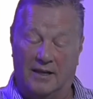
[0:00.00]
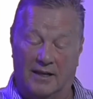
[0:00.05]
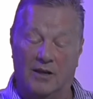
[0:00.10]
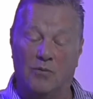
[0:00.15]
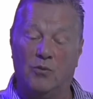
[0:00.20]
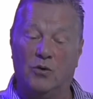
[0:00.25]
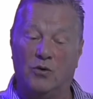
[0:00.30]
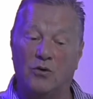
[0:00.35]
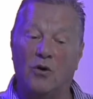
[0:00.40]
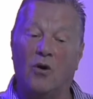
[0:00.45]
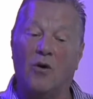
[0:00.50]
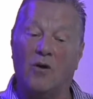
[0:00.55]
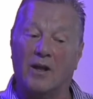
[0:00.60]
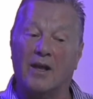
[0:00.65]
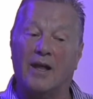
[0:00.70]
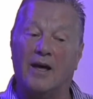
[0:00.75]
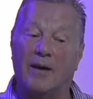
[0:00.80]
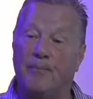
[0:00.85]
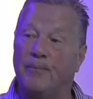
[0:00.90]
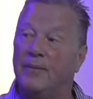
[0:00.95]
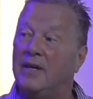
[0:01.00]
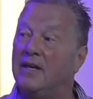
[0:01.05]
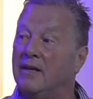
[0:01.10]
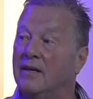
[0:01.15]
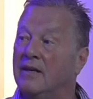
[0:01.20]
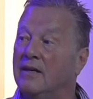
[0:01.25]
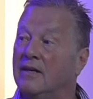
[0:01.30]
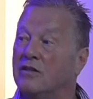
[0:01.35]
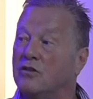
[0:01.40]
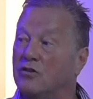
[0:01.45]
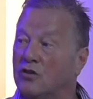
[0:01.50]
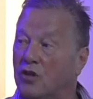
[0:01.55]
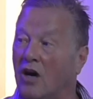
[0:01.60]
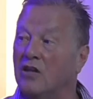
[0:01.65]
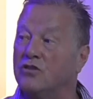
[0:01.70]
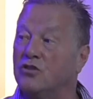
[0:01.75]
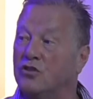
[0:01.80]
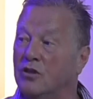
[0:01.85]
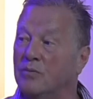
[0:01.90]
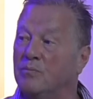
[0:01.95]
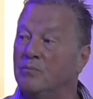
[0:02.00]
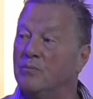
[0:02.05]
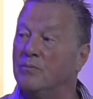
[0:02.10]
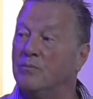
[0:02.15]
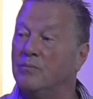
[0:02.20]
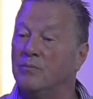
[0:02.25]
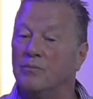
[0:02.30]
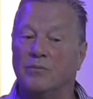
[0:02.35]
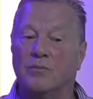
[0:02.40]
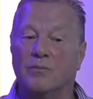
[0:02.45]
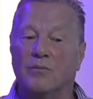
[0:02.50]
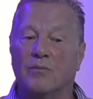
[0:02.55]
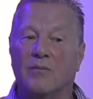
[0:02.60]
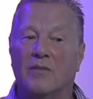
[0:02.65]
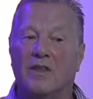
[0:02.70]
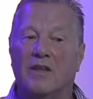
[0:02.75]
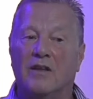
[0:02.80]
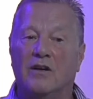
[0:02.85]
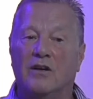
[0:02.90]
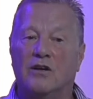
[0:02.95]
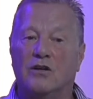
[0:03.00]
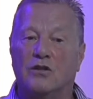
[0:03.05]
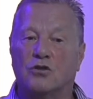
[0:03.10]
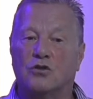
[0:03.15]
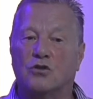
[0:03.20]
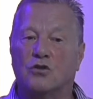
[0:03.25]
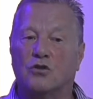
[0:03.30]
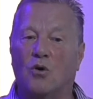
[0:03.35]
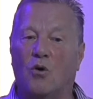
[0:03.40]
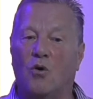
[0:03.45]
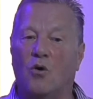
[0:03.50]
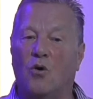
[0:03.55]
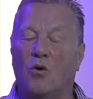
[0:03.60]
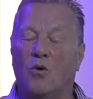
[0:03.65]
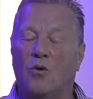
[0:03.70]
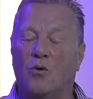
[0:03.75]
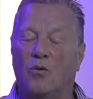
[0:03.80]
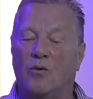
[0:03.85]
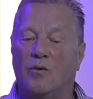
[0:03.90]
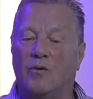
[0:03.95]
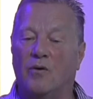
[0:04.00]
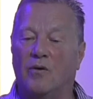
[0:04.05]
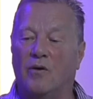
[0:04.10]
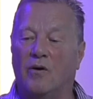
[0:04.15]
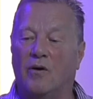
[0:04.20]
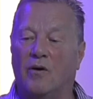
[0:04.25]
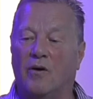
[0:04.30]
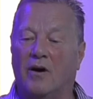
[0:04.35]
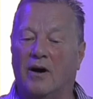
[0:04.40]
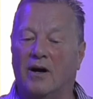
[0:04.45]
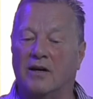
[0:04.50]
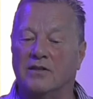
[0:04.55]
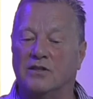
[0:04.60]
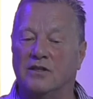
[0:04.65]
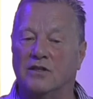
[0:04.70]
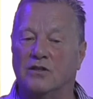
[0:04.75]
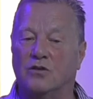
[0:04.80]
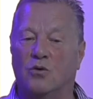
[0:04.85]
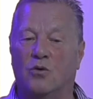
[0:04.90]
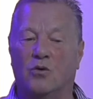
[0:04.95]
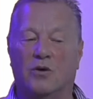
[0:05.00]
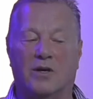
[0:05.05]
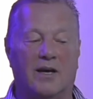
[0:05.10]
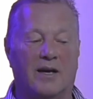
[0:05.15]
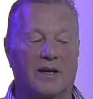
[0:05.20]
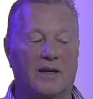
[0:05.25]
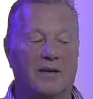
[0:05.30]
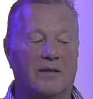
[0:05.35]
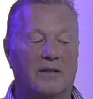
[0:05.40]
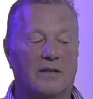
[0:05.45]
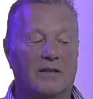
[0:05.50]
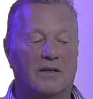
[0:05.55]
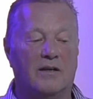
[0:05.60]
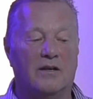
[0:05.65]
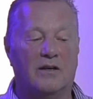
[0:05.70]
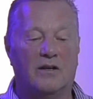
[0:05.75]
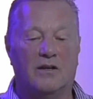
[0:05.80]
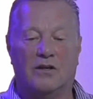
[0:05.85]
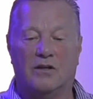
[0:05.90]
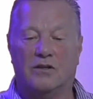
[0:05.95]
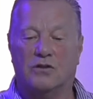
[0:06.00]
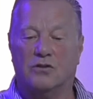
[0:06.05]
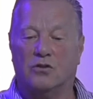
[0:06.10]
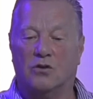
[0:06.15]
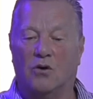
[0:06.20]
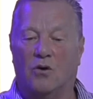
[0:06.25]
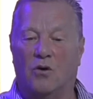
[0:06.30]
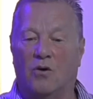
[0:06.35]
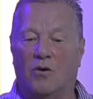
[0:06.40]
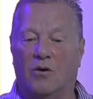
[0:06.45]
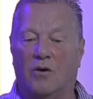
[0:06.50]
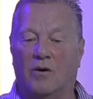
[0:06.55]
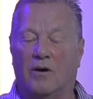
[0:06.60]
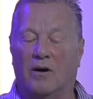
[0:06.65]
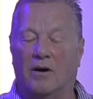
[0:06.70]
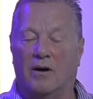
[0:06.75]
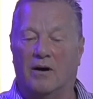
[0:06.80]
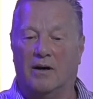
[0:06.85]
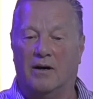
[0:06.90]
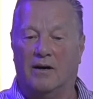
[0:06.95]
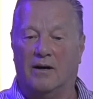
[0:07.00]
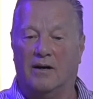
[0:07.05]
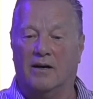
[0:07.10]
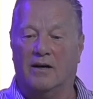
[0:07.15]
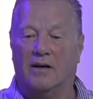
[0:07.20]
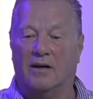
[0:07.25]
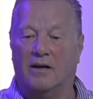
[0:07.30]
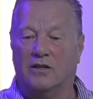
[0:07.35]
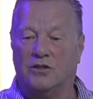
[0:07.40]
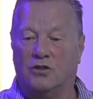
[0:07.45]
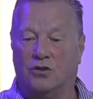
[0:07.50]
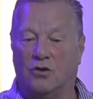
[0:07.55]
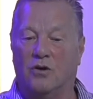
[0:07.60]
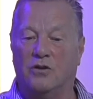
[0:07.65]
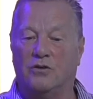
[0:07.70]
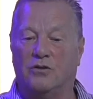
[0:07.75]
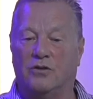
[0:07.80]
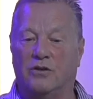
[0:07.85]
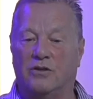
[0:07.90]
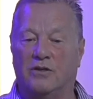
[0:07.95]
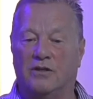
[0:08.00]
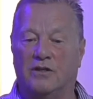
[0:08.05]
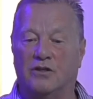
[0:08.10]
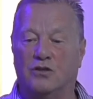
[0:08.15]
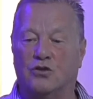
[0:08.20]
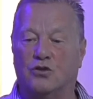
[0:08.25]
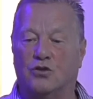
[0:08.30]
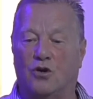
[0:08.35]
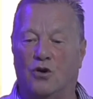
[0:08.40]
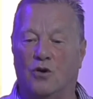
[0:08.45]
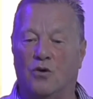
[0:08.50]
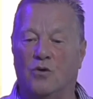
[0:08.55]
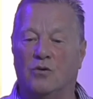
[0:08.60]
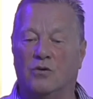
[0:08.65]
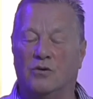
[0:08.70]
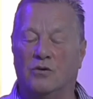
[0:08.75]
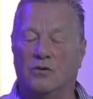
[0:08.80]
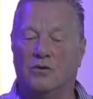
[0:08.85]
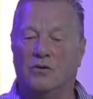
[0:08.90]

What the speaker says: will not let me touch him. So I says, okay. So I shot down to the school